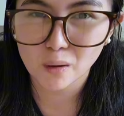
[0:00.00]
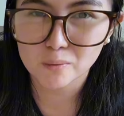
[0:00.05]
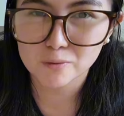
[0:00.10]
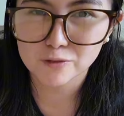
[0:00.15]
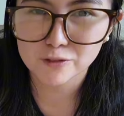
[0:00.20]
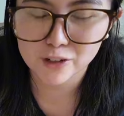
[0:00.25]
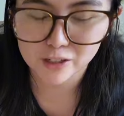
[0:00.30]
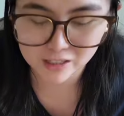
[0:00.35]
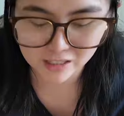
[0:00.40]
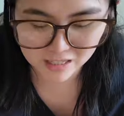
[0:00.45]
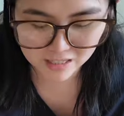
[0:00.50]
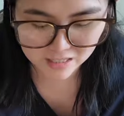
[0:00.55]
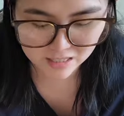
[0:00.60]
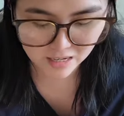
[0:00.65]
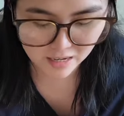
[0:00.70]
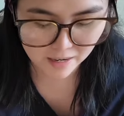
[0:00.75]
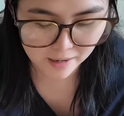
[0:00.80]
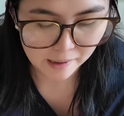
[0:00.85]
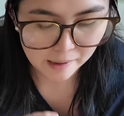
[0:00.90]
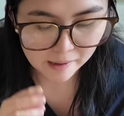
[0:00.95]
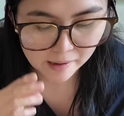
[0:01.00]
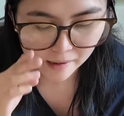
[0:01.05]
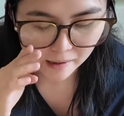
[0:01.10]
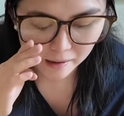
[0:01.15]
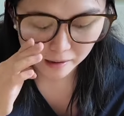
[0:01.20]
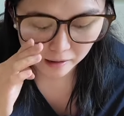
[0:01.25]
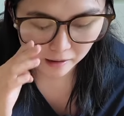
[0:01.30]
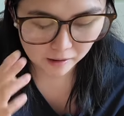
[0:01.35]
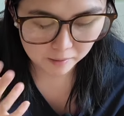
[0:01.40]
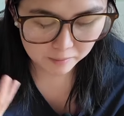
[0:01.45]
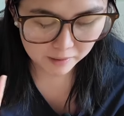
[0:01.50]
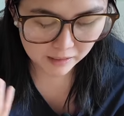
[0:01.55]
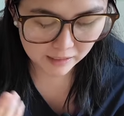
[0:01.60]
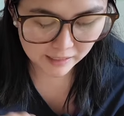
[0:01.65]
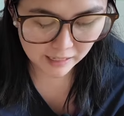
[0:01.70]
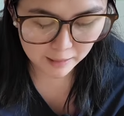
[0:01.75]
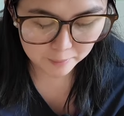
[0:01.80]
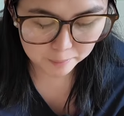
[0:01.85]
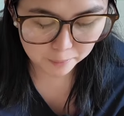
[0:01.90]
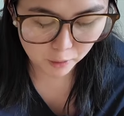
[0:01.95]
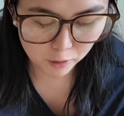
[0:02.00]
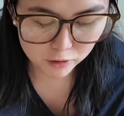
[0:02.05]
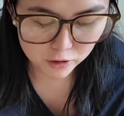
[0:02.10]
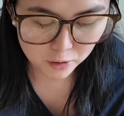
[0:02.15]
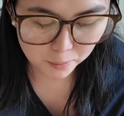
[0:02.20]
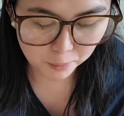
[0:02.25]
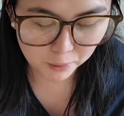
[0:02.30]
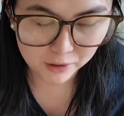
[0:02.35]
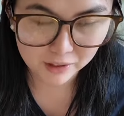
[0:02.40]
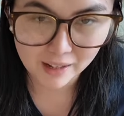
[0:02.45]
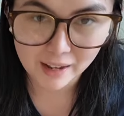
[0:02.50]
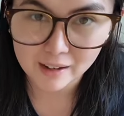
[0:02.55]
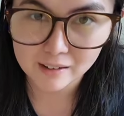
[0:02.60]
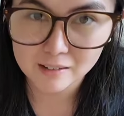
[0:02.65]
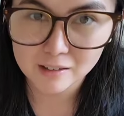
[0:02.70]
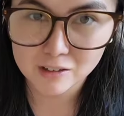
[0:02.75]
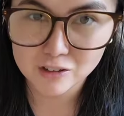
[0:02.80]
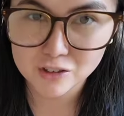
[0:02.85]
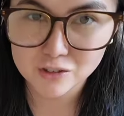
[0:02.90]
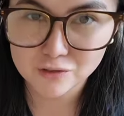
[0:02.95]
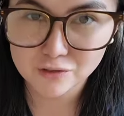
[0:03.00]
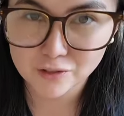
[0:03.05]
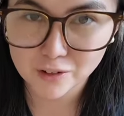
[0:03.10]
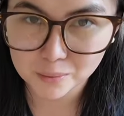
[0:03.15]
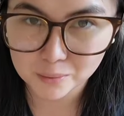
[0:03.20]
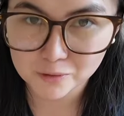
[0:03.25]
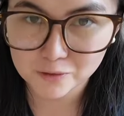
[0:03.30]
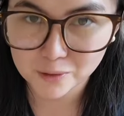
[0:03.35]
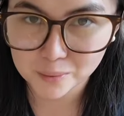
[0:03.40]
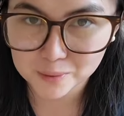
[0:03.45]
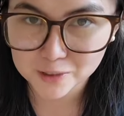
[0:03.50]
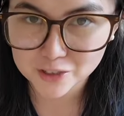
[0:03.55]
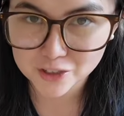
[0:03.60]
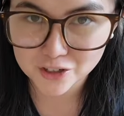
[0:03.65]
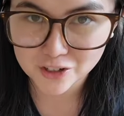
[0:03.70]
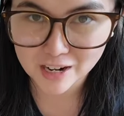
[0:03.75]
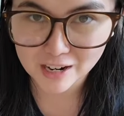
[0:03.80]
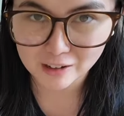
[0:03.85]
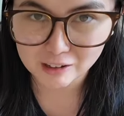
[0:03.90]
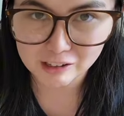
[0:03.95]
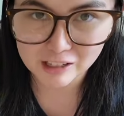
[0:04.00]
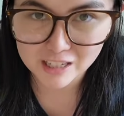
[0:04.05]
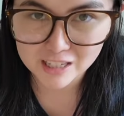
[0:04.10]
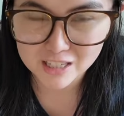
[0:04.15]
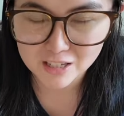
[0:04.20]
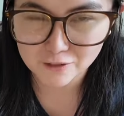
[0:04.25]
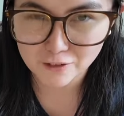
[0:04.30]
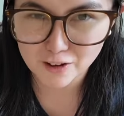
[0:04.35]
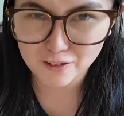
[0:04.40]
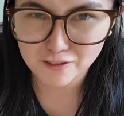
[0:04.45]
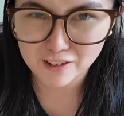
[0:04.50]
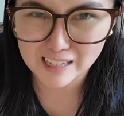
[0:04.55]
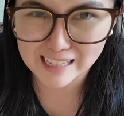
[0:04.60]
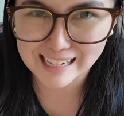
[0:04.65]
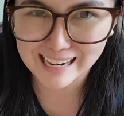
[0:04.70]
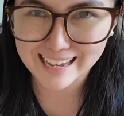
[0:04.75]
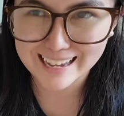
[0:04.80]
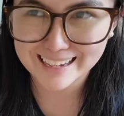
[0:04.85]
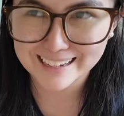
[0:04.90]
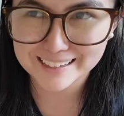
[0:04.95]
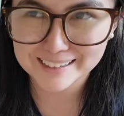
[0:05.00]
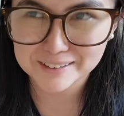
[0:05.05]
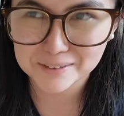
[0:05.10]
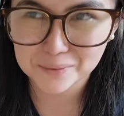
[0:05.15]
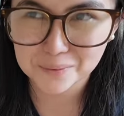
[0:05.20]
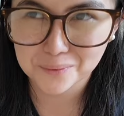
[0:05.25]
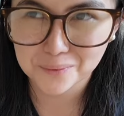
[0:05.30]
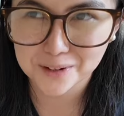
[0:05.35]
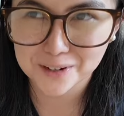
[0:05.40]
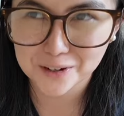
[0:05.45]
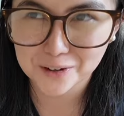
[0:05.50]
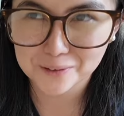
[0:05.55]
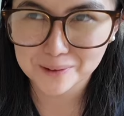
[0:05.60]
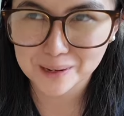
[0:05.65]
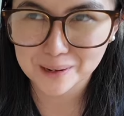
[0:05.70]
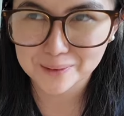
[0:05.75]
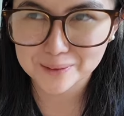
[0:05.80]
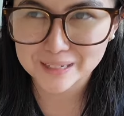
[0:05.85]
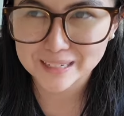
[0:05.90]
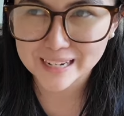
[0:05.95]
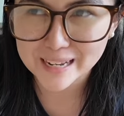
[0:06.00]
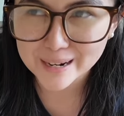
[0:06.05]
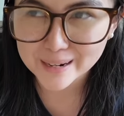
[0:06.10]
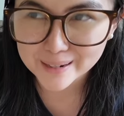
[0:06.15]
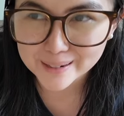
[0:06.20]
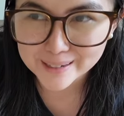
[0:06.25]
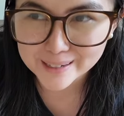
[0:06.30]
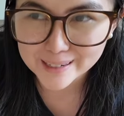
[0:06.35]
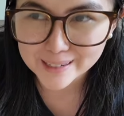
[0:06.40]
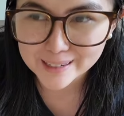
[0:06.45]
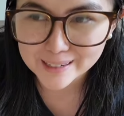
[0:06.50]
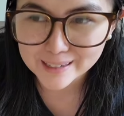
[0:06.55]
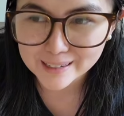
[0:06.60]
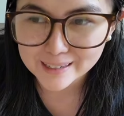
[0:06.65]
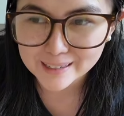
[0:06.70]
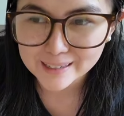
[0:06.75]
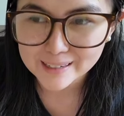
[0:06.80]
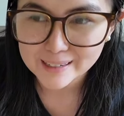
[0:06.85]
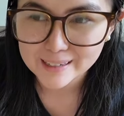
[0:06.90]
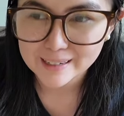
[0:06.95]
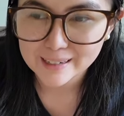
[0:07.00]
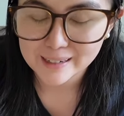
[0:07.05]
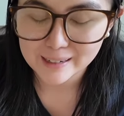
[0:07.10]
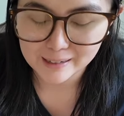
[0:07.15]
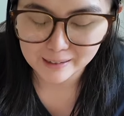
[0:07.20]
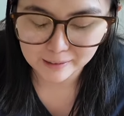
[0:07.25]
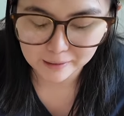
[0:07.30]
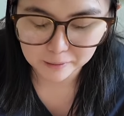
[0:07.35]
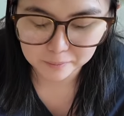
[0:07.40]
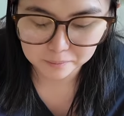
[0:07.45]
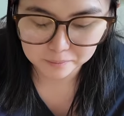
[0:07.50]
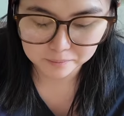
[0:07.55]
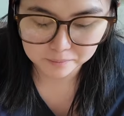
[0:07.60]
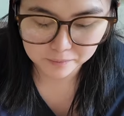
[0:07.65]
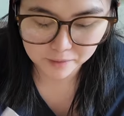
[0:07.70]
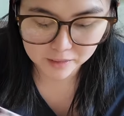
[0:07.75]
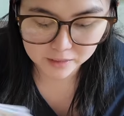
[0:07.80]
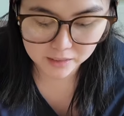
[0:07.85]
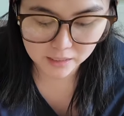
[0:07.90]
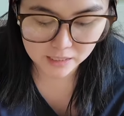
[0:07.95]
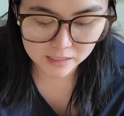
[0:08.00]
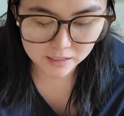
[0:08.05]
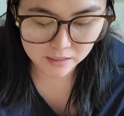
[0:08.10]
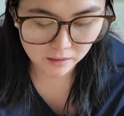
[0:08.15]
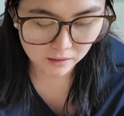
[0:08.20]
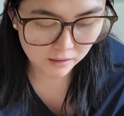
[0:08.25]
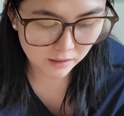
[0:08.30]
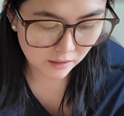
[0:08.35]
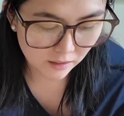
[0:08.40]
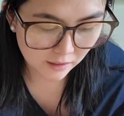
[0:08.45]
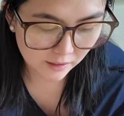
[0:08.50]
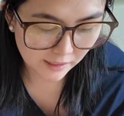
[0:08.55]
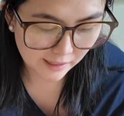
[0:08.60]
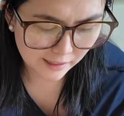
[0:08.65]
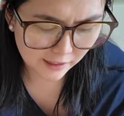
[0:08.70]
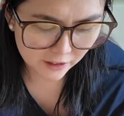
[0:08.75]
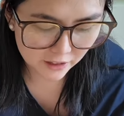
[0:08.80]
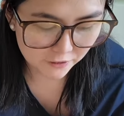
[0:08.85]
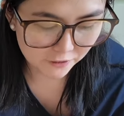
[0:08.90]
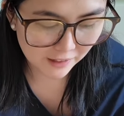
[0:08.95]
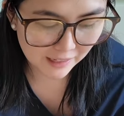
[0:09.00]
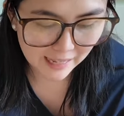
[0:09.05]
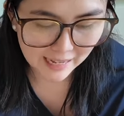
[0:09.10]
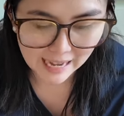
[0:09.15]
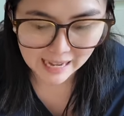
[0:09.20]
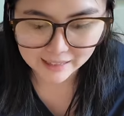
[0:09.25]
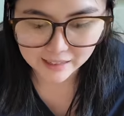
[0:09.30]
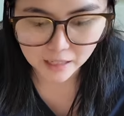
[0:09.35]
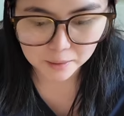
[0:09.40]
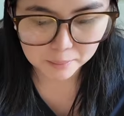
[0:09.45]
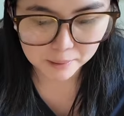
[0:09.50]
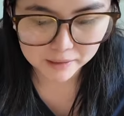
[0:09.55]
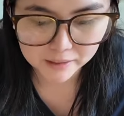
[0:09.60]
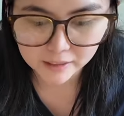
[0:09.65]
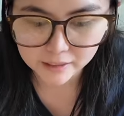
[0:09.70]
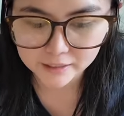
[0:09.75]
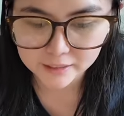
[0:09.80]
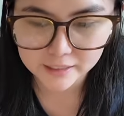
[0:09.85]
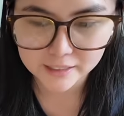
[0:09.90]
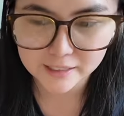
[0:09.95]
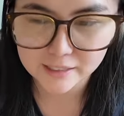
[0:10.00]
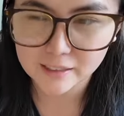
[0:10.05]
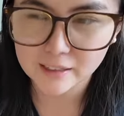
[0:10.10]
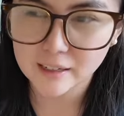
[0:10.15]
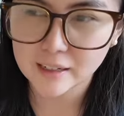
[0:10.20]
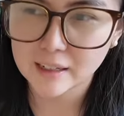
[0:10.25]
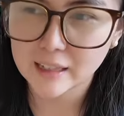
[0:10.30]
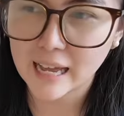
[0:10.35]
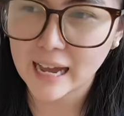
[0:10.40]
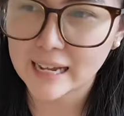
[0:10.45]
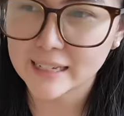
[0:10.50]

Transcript: comfort because um, it can help also protect her from, from her surroundings if I feel like we're in a crowded area because um, it has onion and they're even like antibacterial,